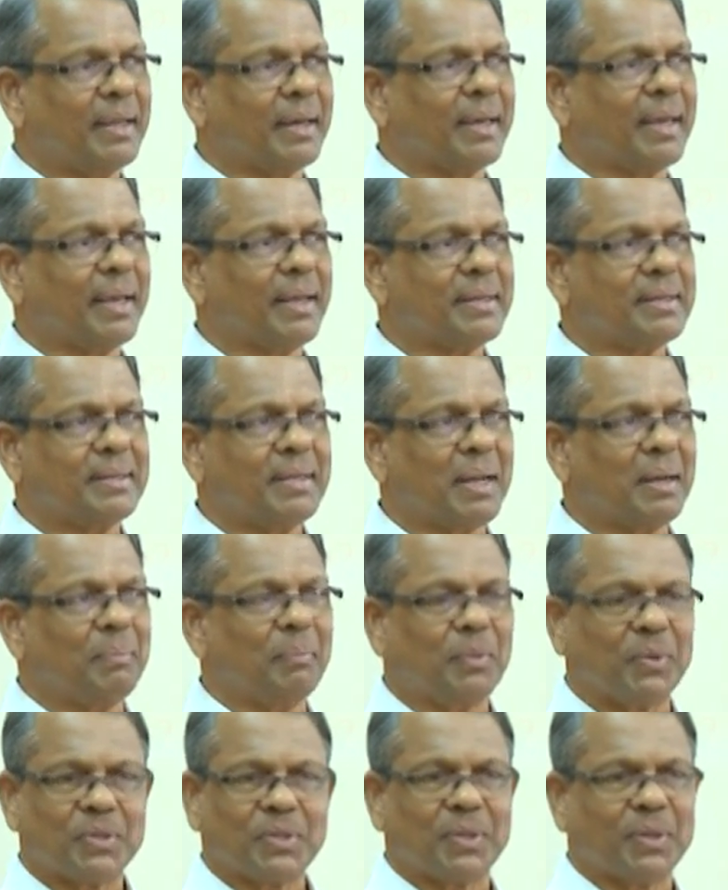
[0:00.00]
isn't it the
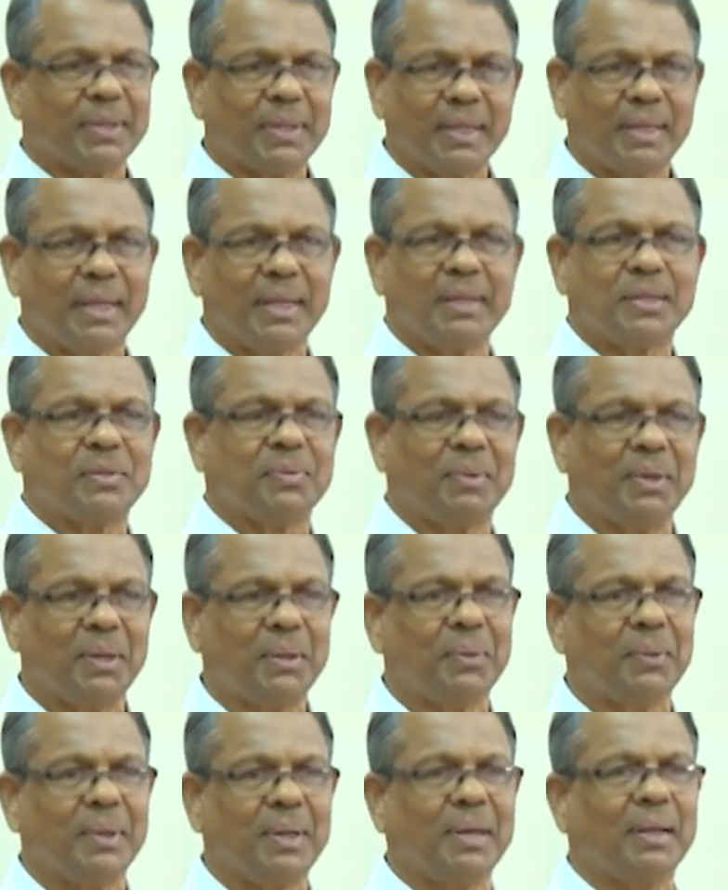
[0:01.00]
case that most of
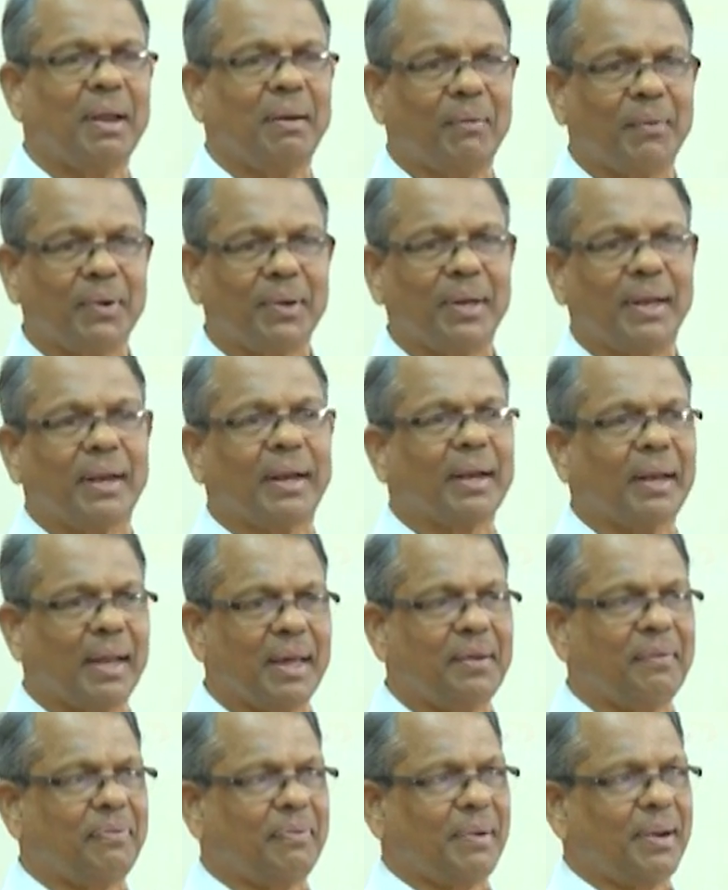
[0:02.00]
the things we do in
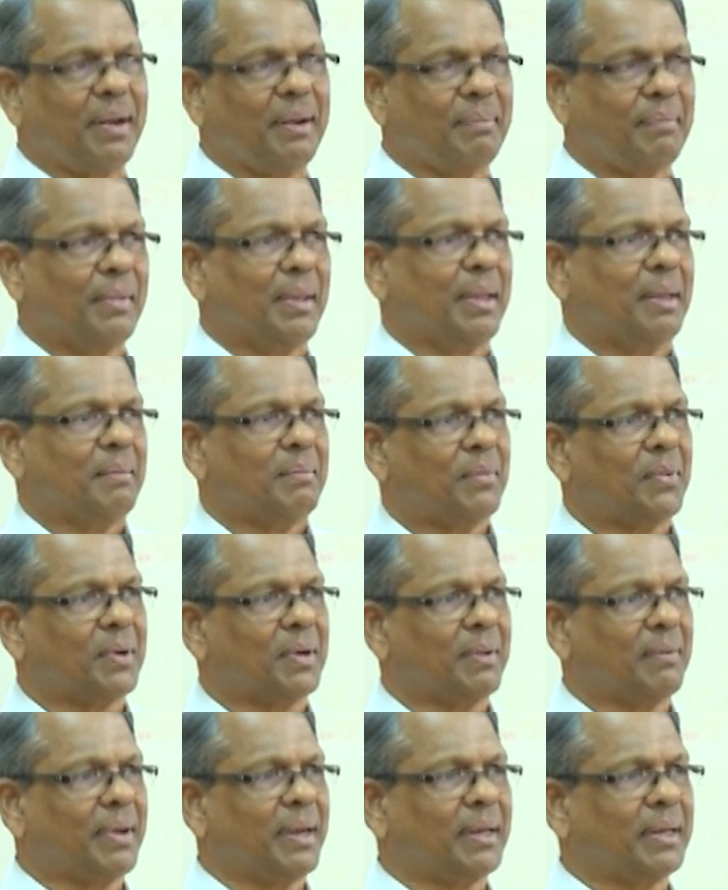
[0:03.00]
our ordinary life
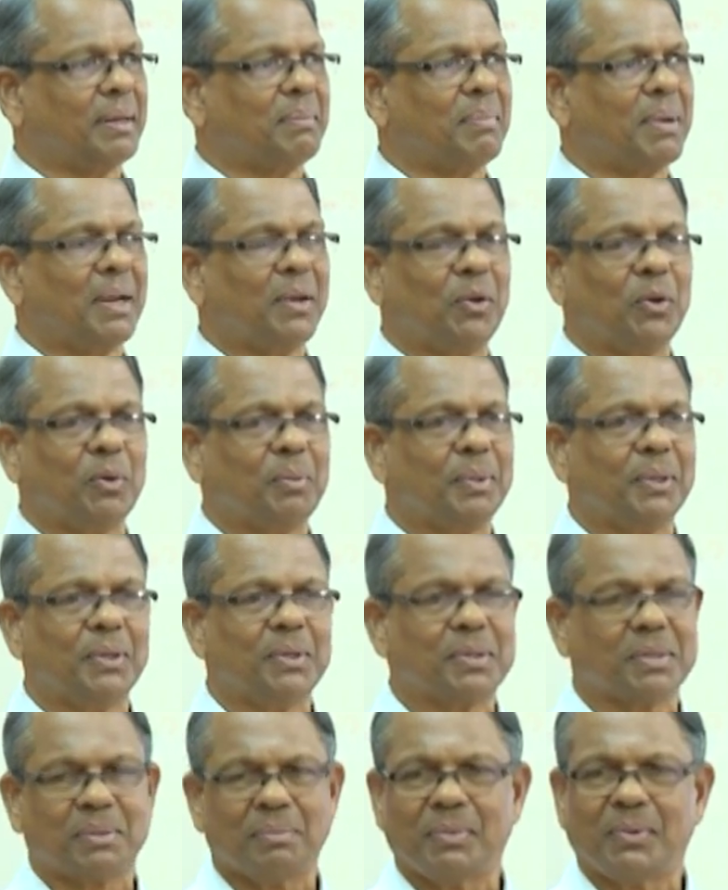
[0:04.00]
are
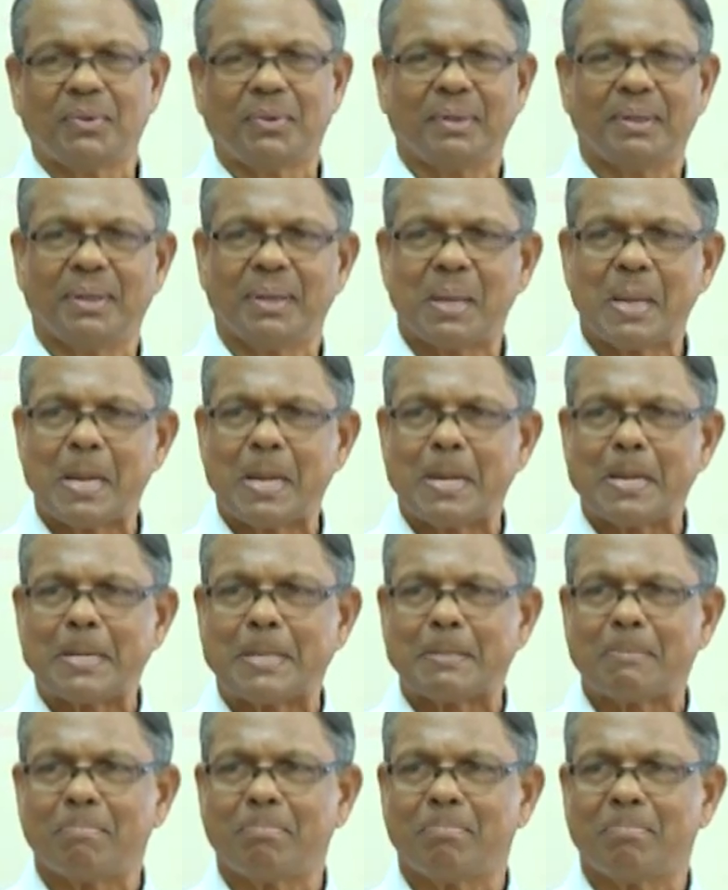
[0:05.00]
motivated by lobha dosa
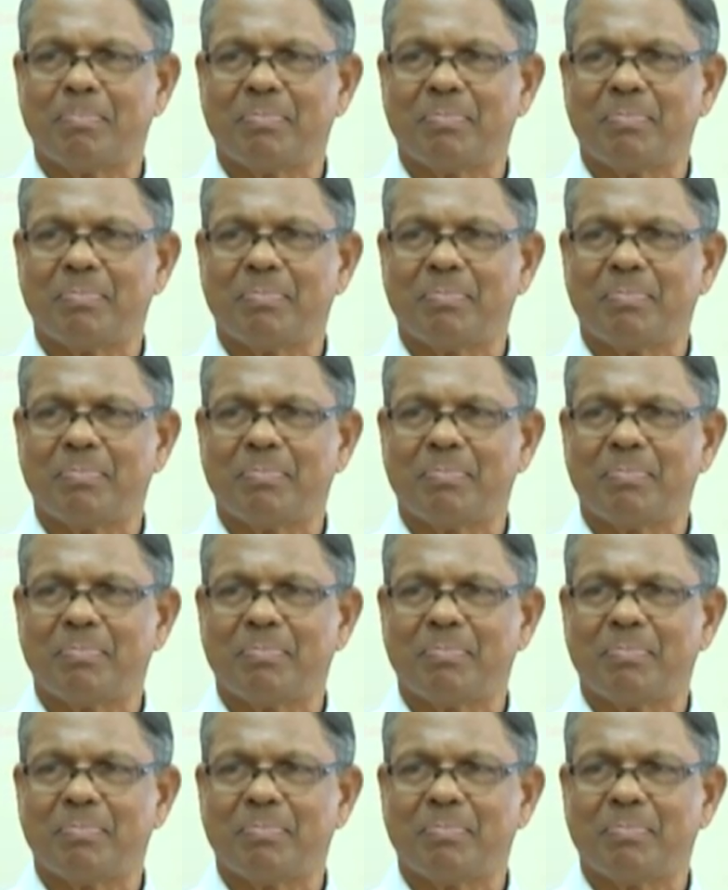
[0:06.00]
moha?